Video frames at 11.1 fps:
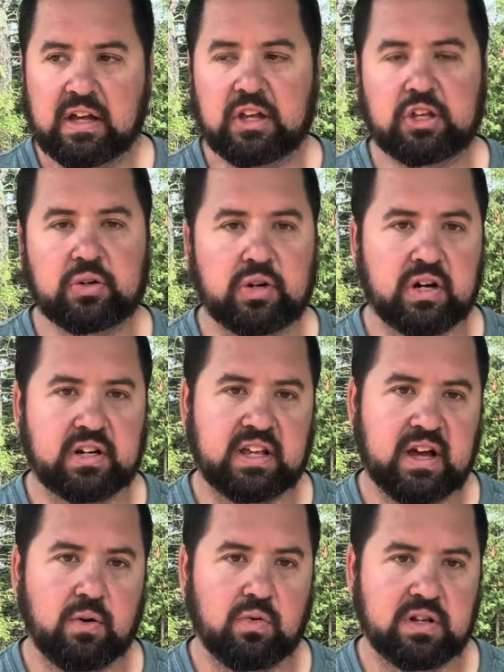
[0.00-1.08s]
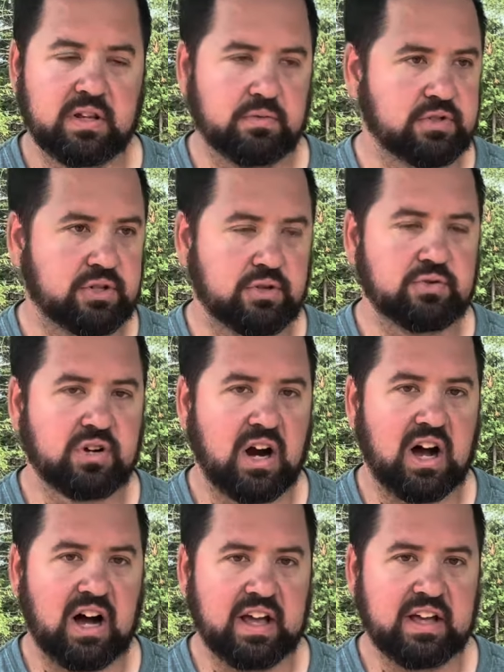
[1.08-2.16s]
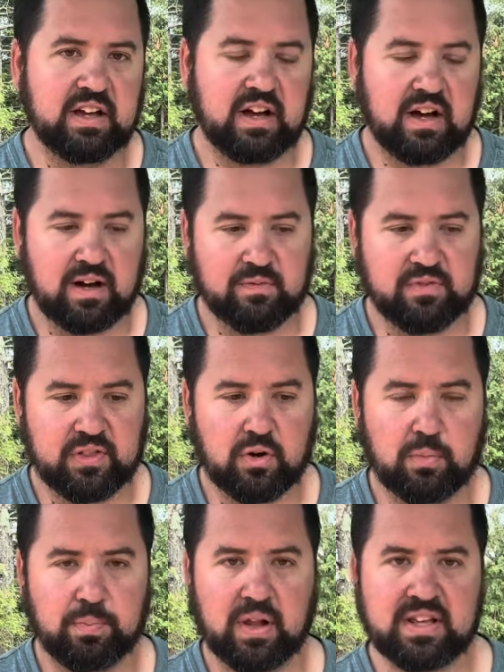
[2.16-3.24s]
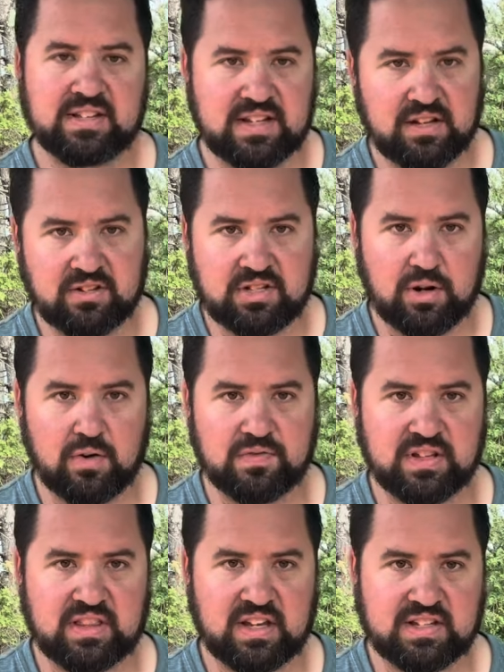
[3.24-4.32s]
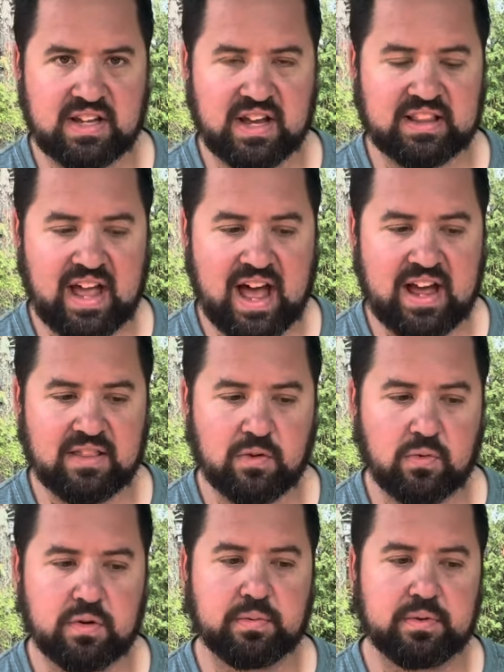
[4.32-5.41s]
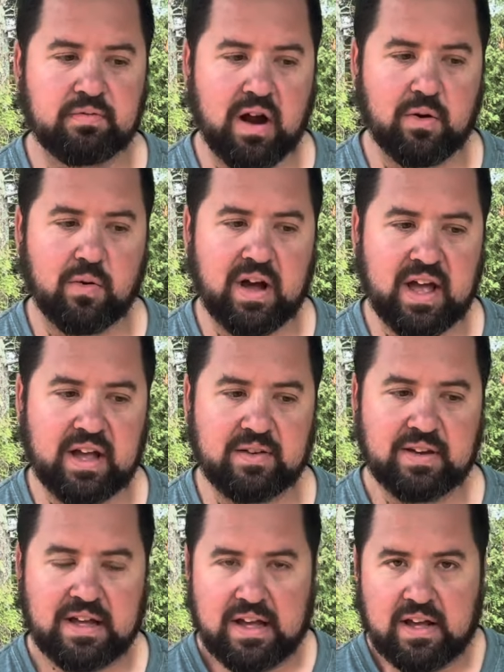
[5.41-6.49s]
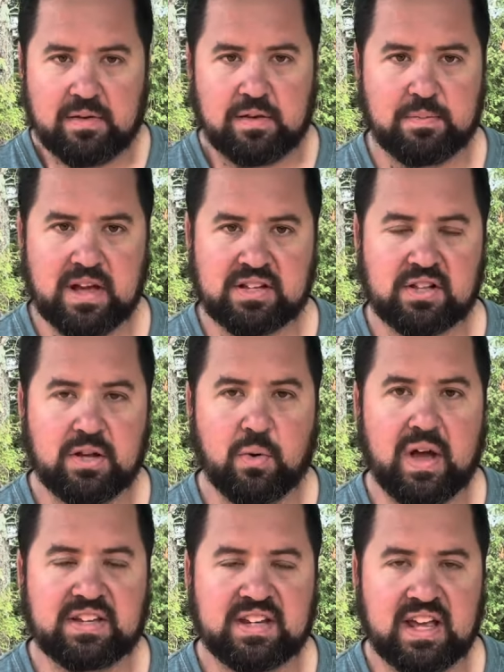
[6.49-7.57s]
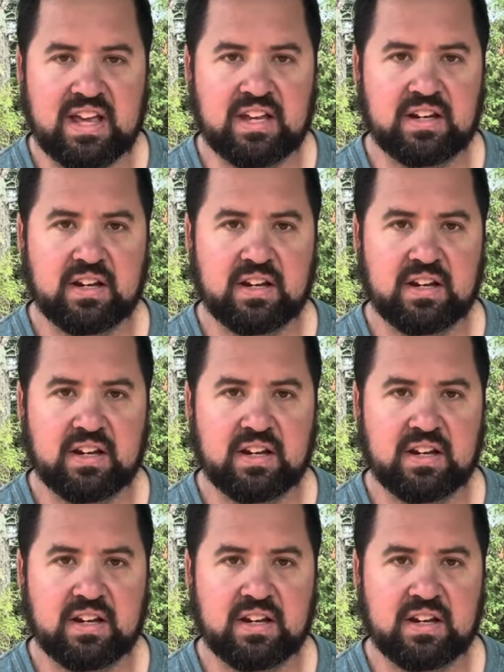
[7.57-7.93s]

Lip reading: you could get wood that was too dry for the old plate steel stoves and things like that, and the wood would run away and you basically waste heat.